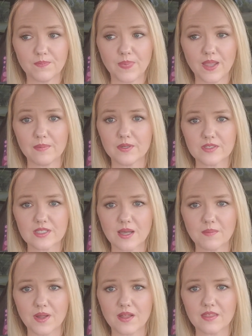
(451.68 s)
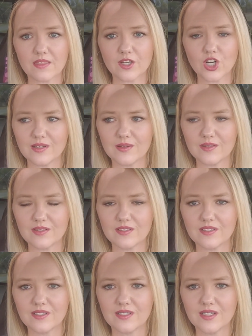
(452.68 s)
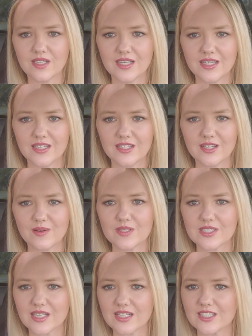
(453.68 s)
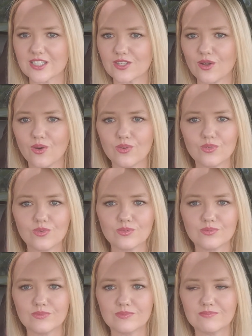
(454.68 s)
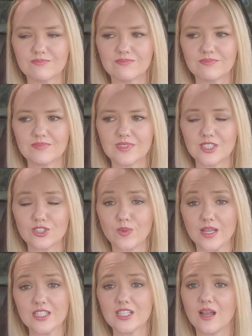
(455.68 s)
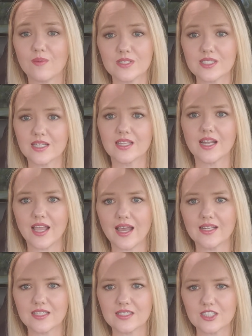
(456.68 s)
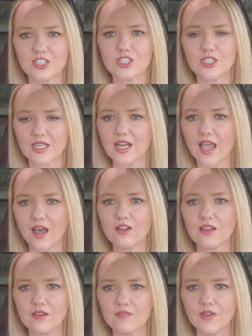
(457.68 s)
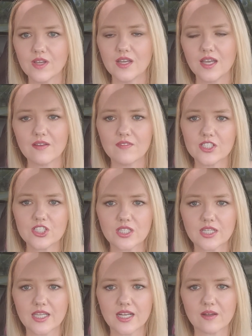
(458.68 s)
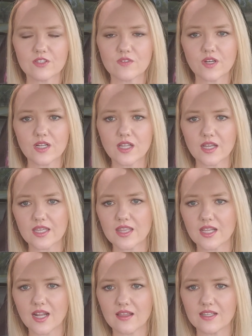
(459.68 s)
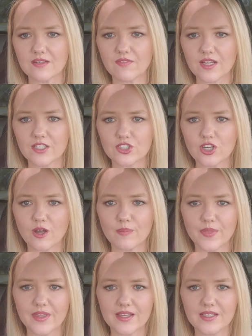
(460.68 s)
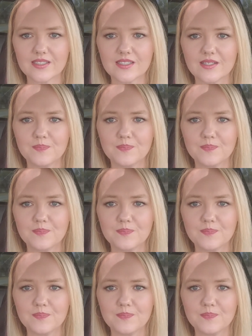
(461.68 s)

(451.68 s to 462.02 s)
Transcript: pay bills that month. And, it's like this whole situation I was in that I had to just get out of eventually. And I was very lucky that I did find a job that